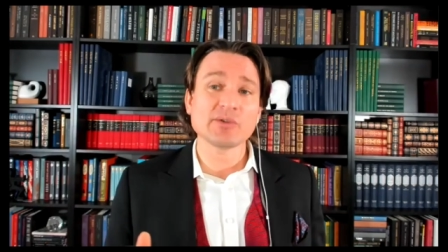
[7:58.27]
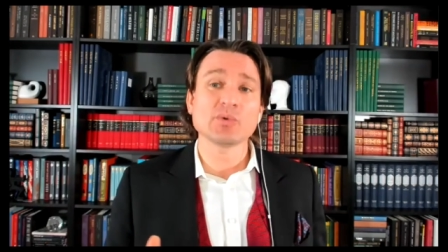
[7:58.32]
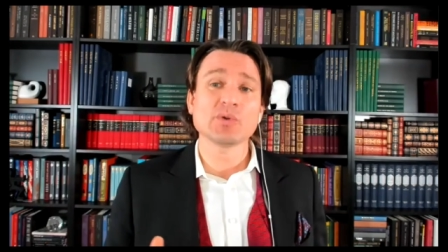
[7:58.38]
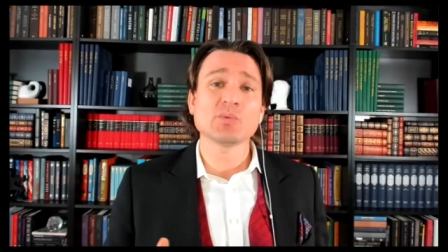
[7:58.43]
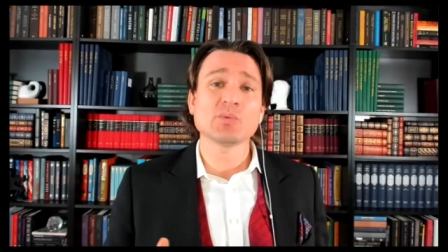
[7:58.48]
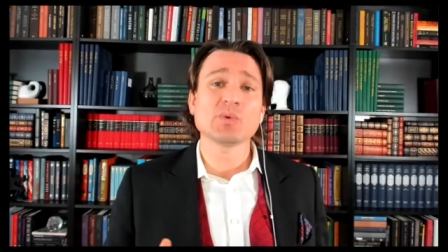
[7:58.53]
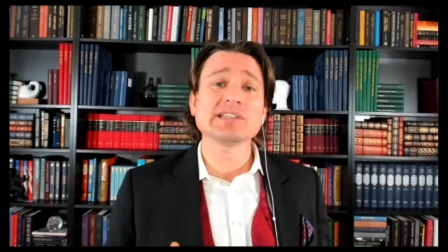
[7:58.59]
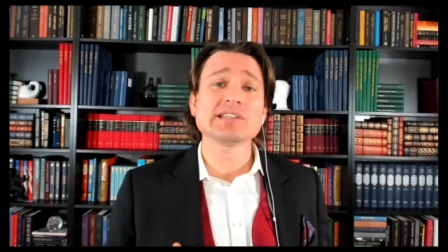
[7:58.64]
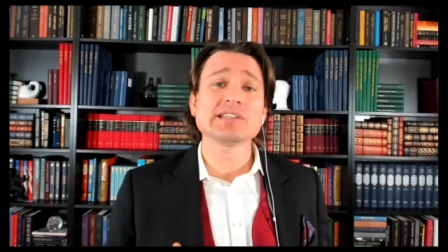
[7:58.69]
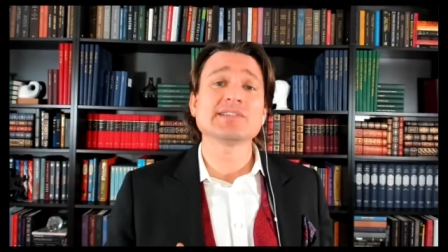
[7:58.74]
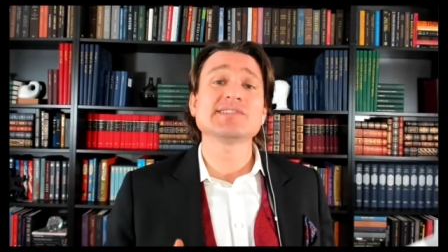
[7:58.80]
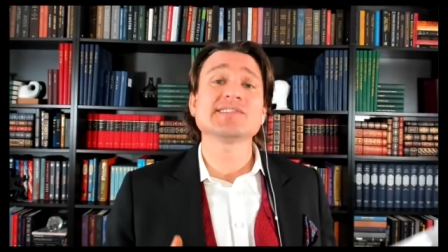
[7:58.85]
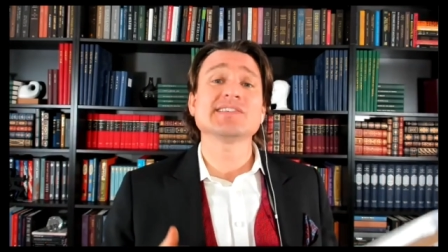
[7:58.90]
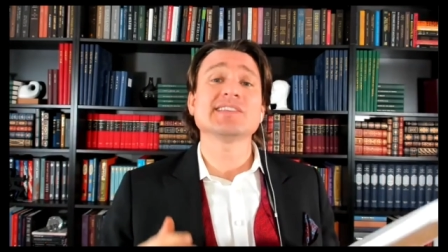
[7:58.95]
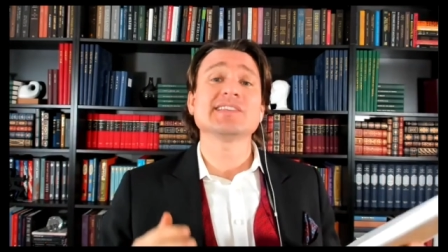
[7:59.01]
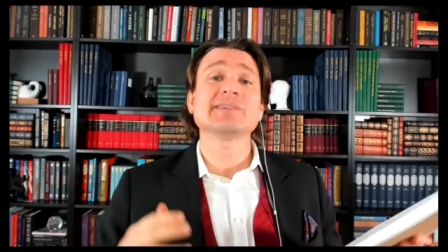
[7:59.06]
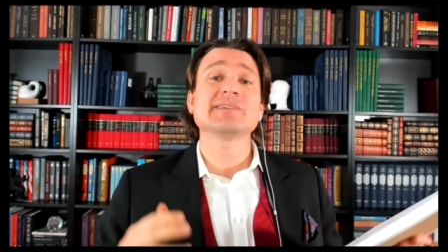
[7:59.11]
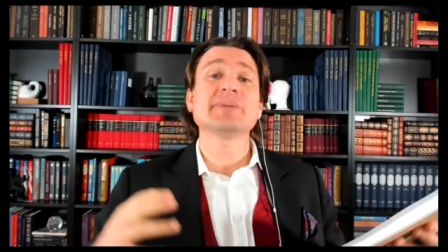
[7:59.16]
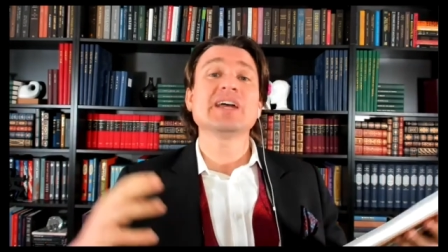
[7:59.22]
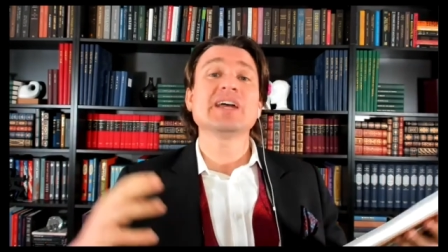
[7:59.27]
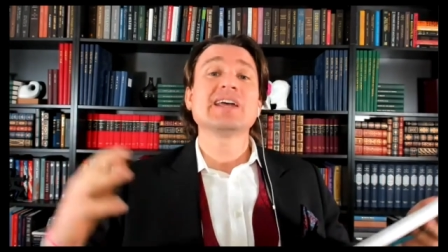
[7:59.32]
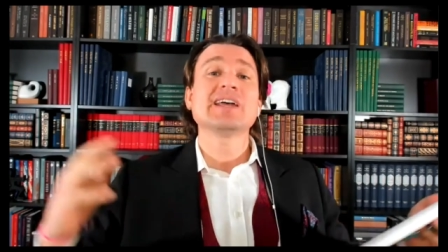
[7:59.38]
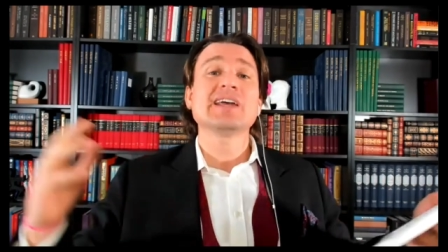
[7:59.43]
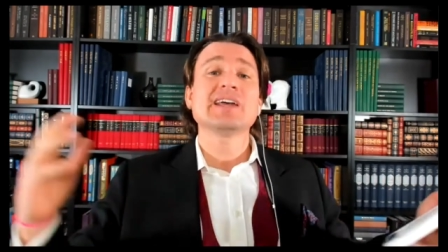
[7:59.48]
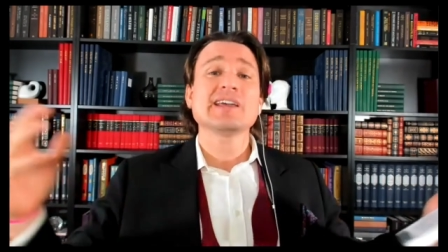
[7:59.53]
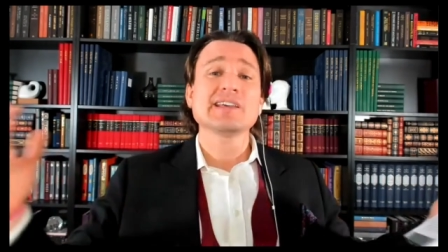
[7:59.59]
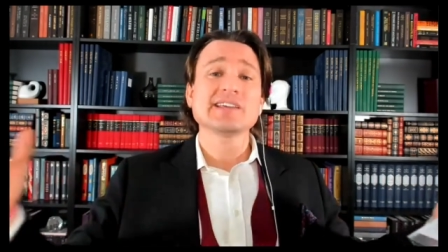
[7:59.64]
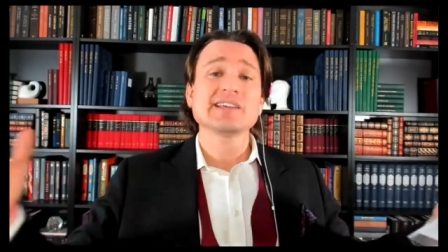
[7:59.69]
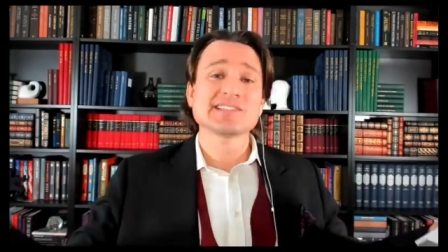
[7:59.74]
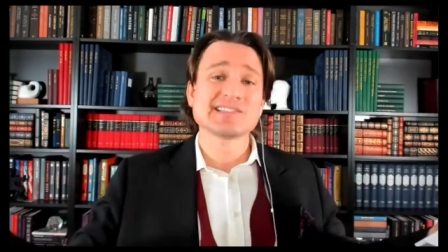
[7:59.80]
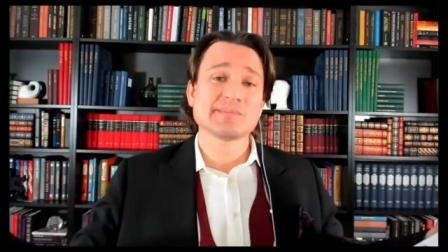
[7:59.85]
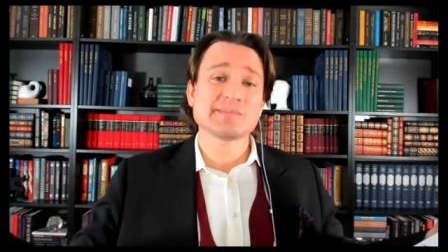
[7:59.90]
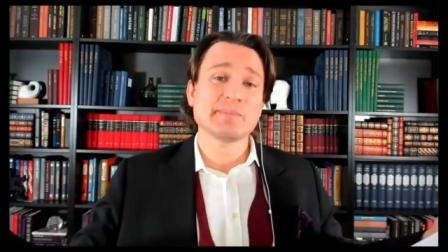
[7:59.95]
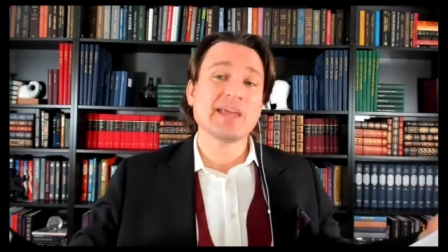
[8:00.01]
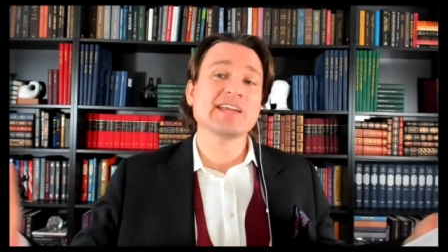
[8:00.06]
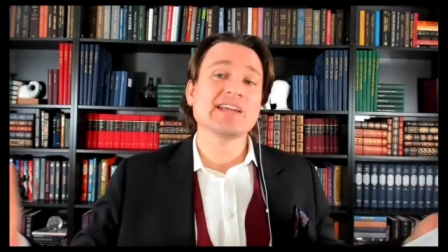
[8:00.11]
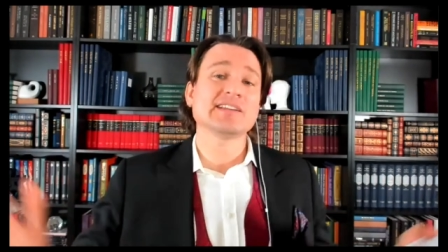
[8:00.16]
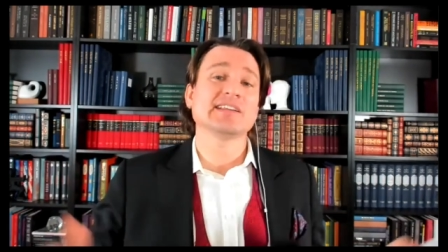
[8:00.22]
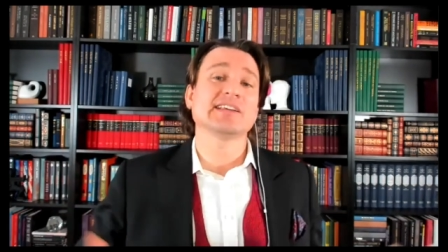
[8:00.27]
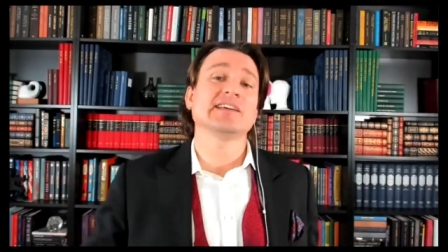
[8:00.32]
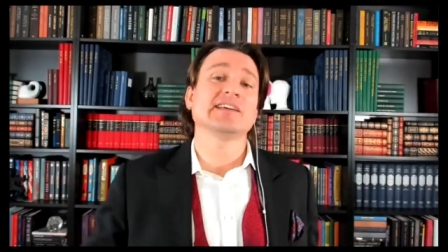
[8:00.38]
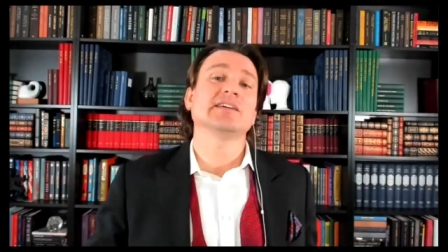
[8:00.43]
We want to see them expanding,